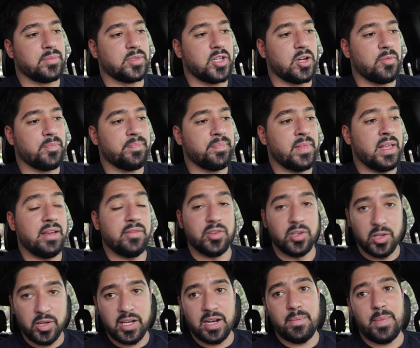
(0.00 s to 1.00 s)
So if you're
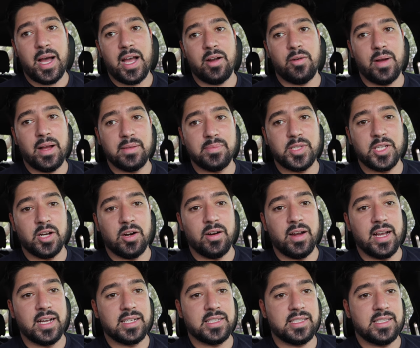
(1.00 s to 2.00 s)
looking to buy a Ram
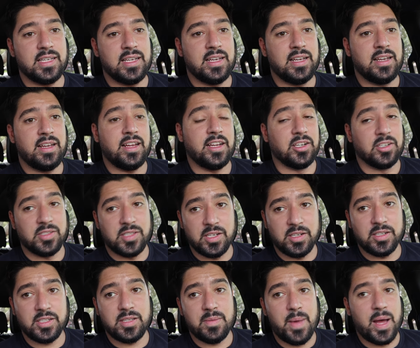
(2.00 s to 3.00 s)
TRX and you're
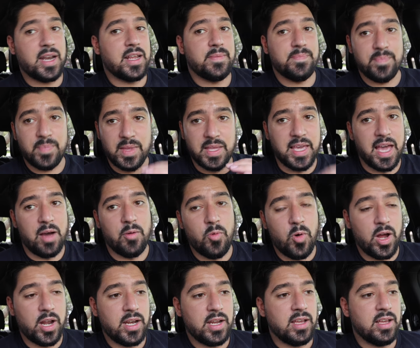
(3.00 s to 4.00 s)
serious about it, get
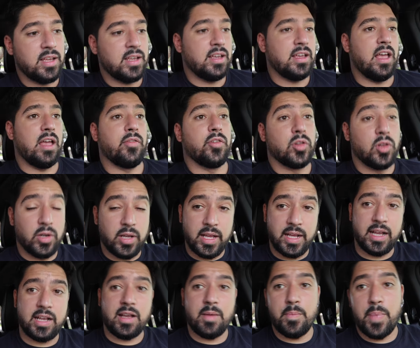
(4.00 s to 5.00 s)
one. If you're
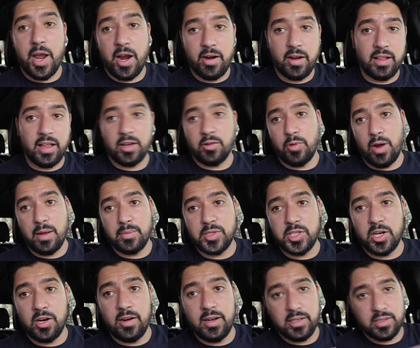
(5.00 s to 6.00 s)
looking at comparing like Ram
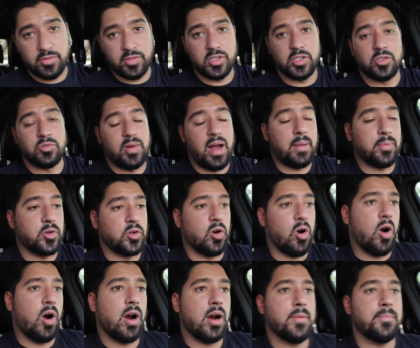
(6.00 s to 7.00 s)
TRX versus Raptor
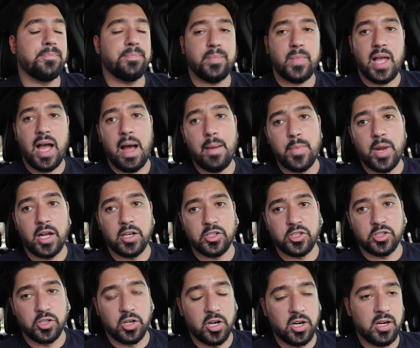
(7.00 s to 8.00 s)
R, I'm not
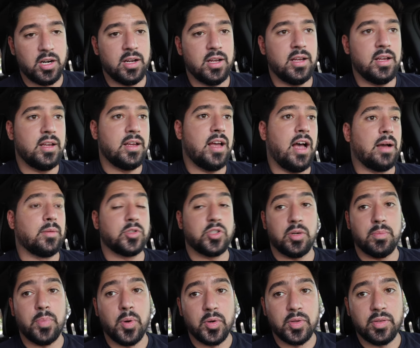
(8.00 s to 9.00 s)
sure. I'm sure
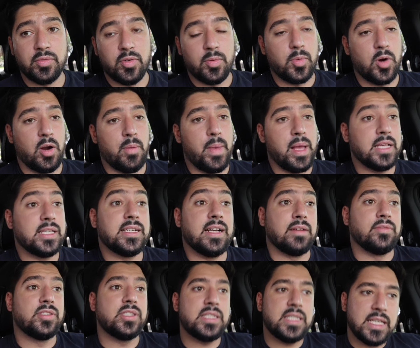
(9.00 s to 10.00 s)
both of them are amazing.
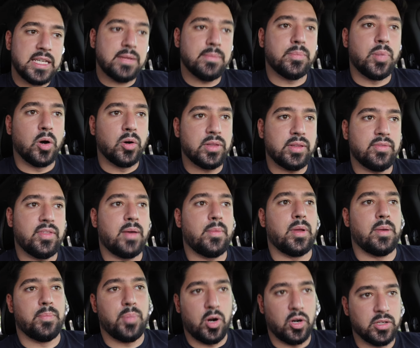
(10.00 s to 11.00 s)
I've seen both of them
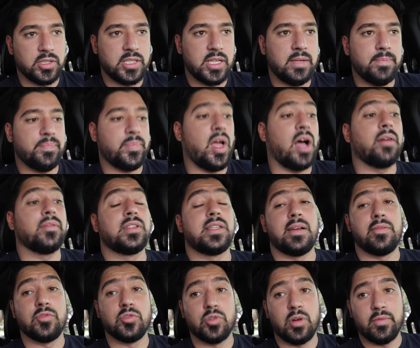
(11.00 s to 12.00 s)
in person. Obviously,
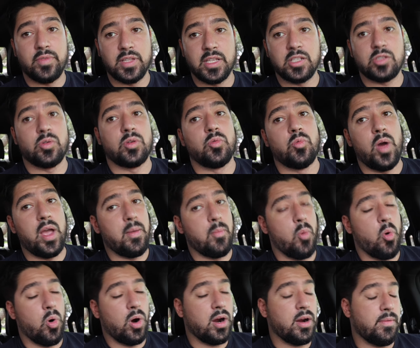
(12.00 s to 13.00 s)
I've driven this one way
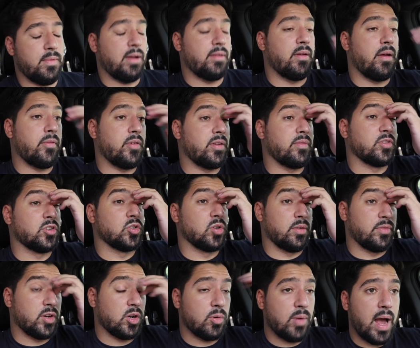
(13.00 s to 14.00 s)
more. I've never even
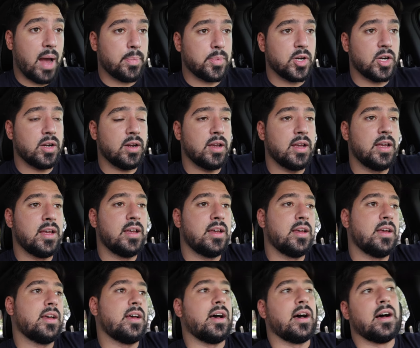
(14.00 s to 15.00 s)
driven a Raptor.
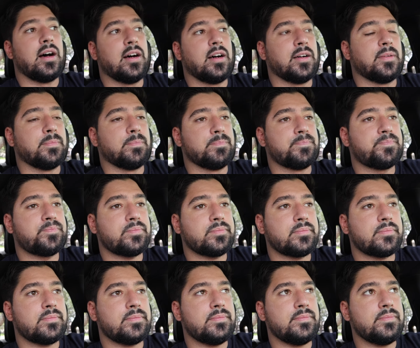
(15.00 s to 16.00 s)
Um,
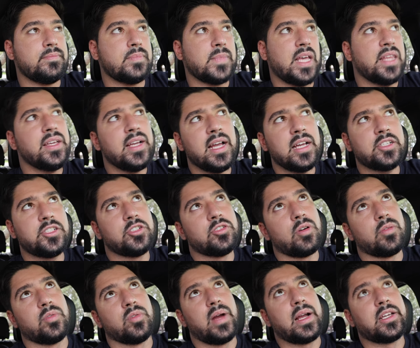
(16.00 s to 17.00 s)
I think I actually
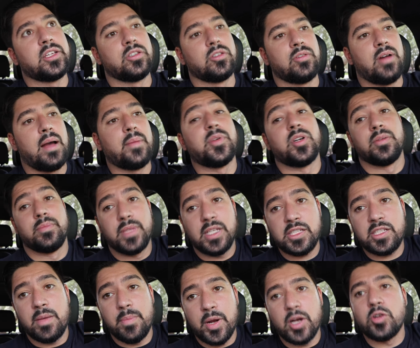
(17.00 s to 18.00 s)
drove a regular Raptor.
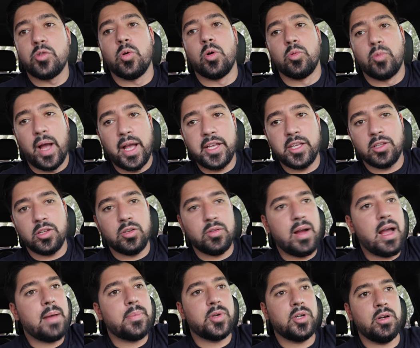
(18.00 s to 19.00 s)
This compared to a regular
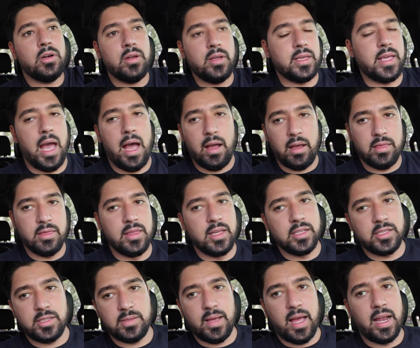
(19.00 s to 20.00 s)
Raptor, yeah,
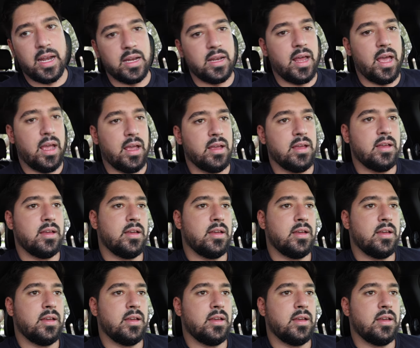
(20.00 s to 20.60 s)
this any day.